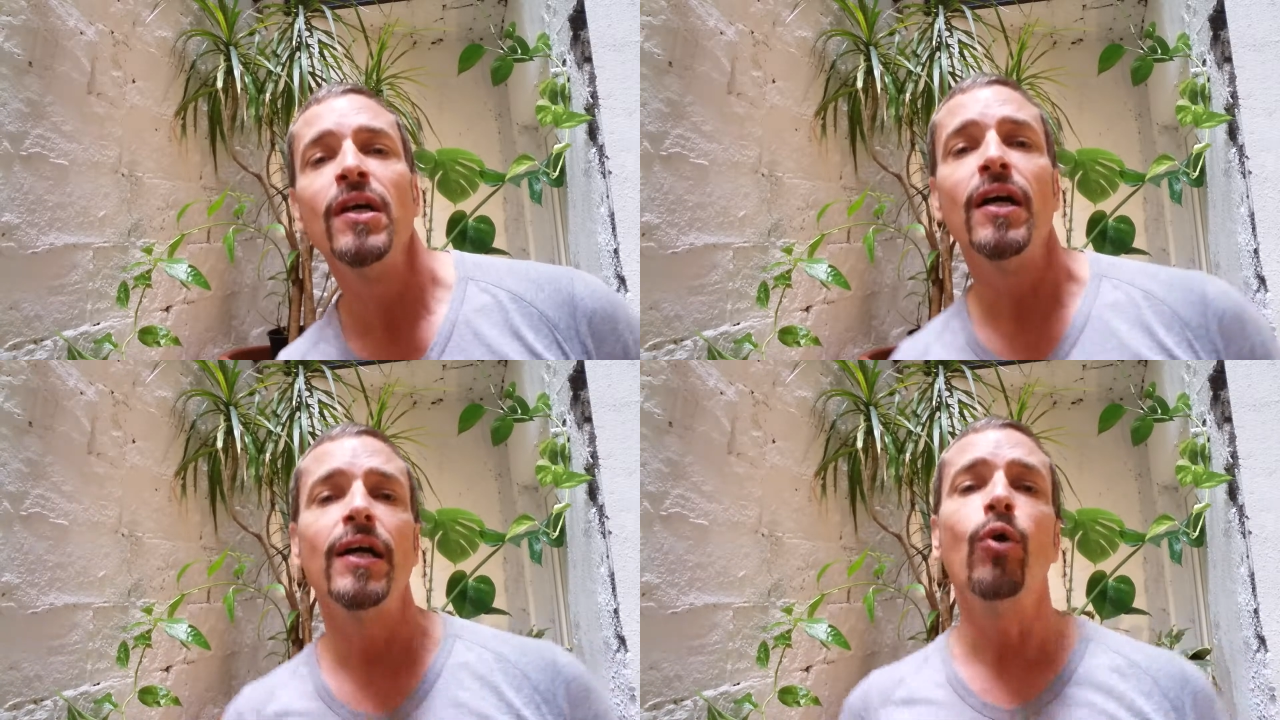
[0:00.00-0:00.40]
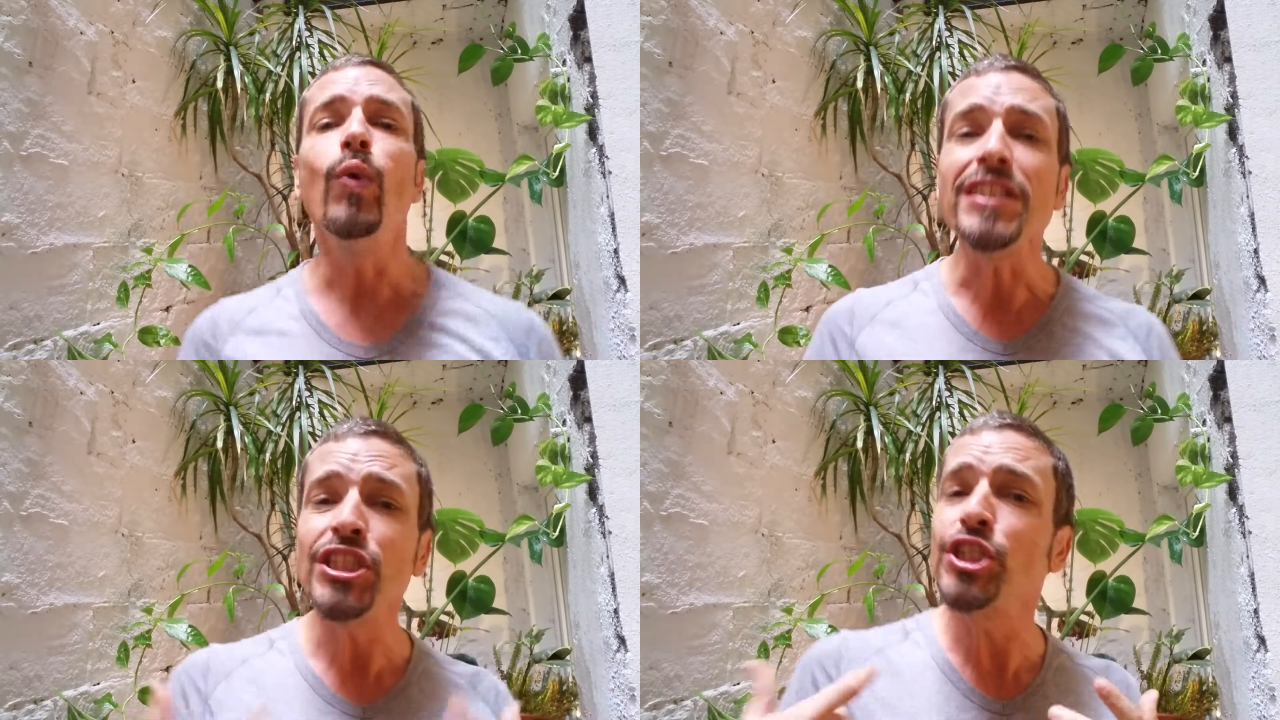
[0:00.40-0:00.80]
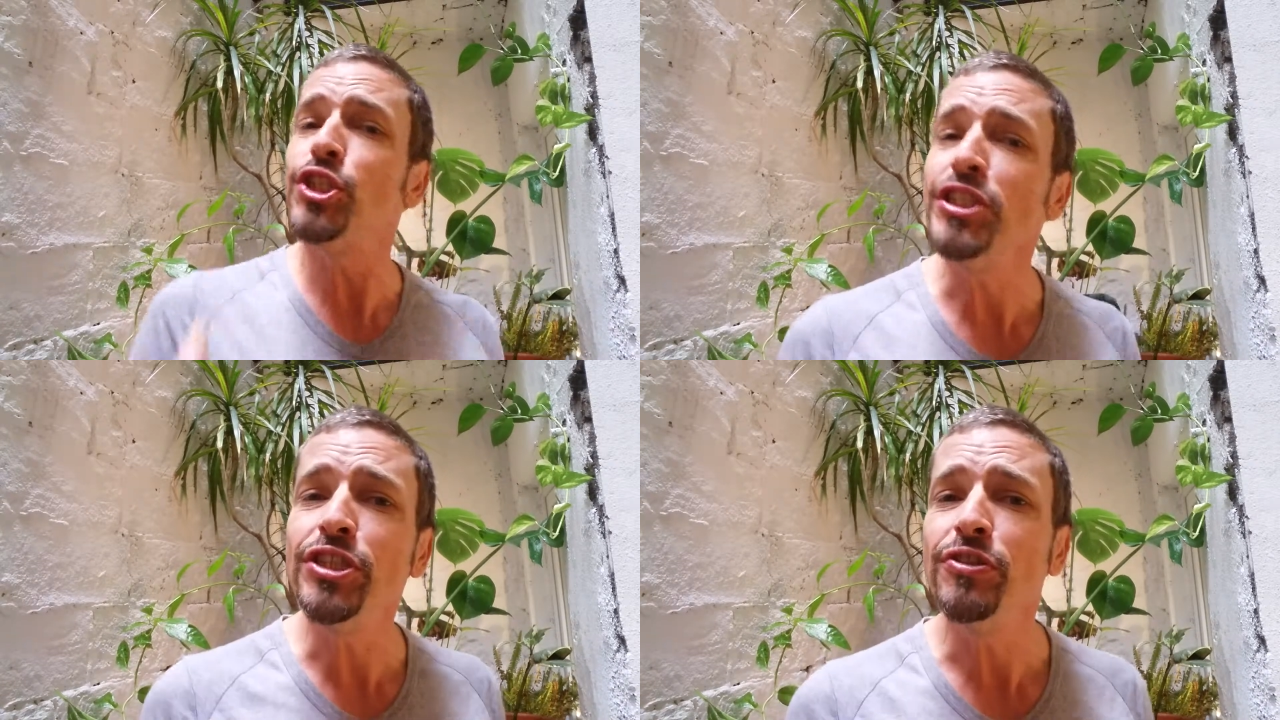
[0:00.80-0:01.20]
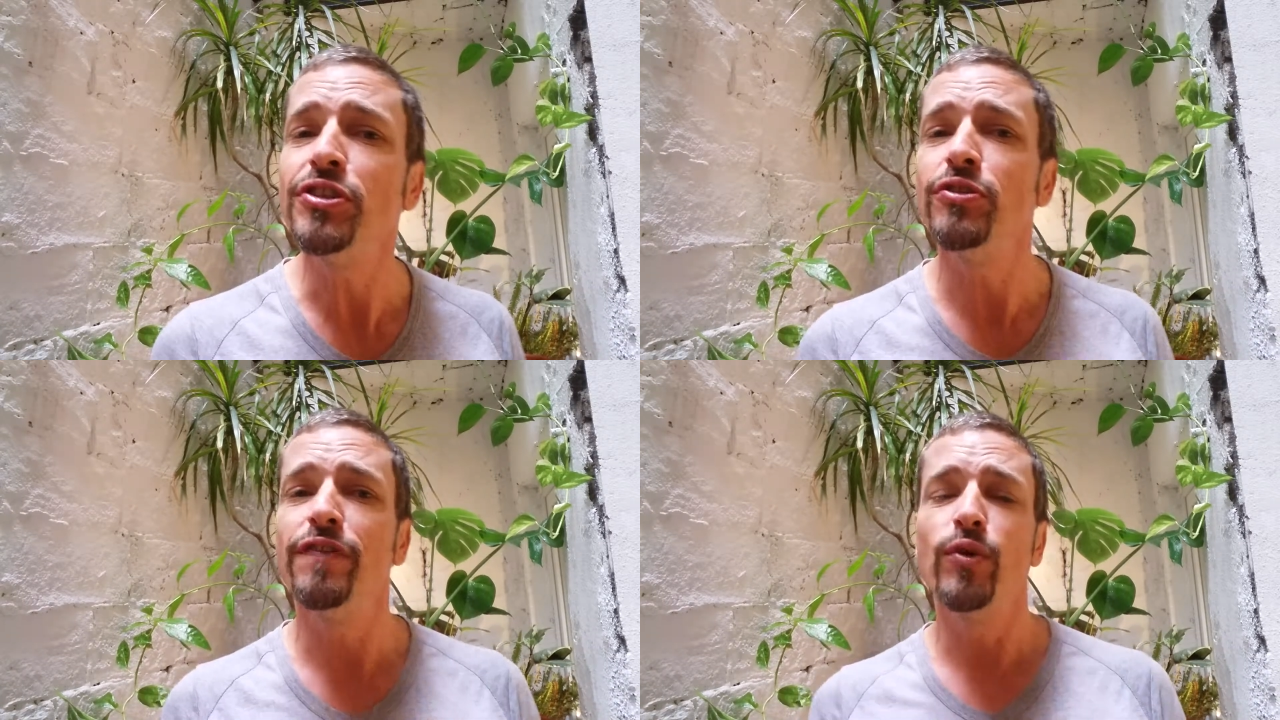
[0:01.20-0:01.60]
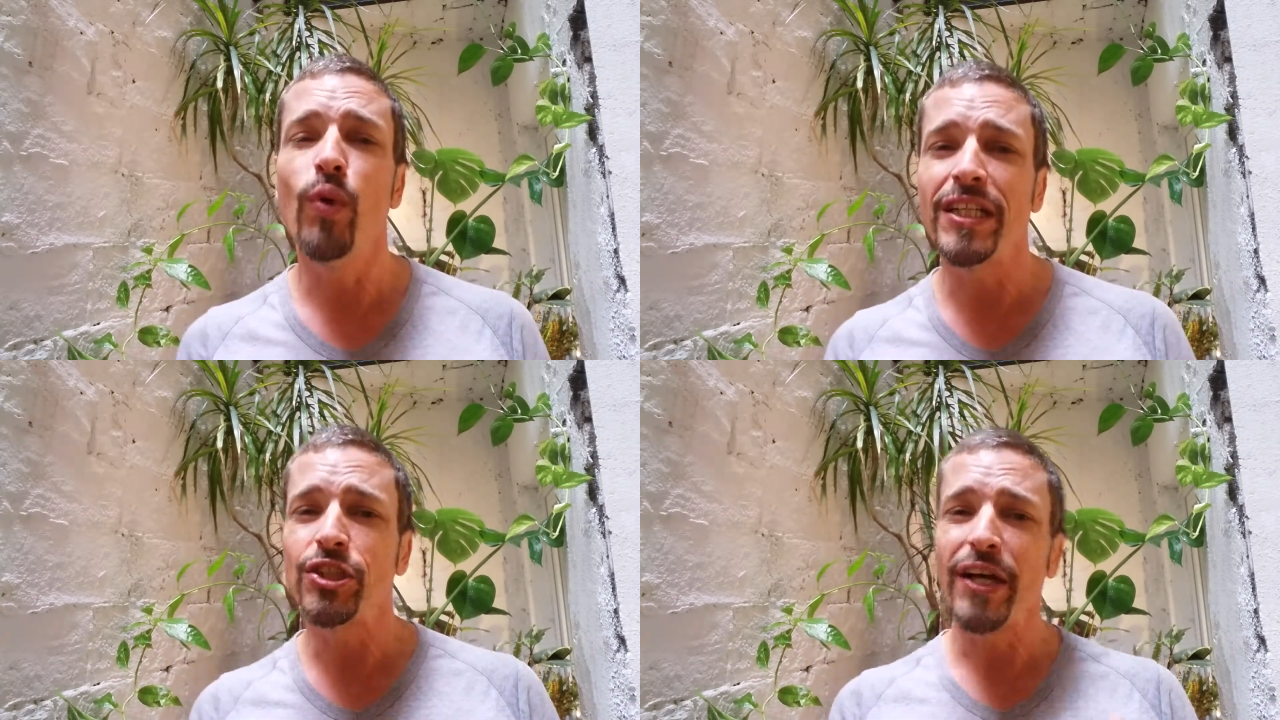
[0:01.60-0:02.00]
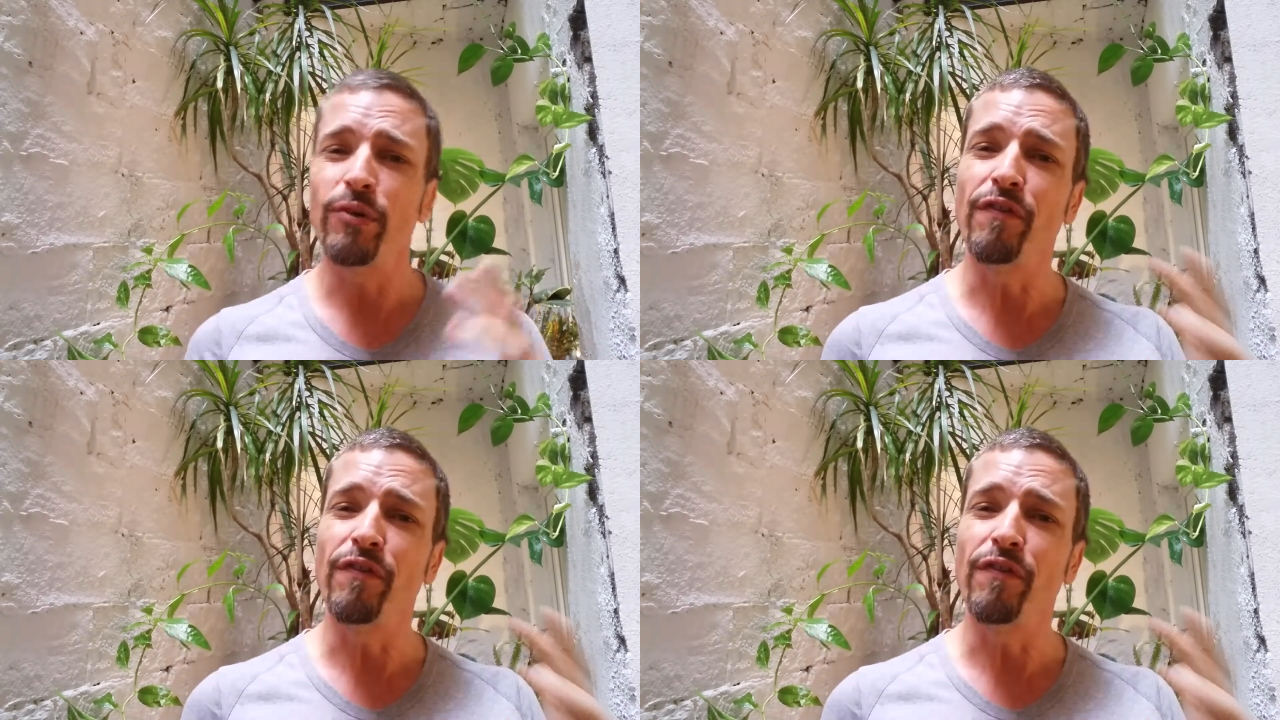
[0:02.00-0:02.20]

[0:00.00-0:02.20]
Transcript: What should you do if you want to try to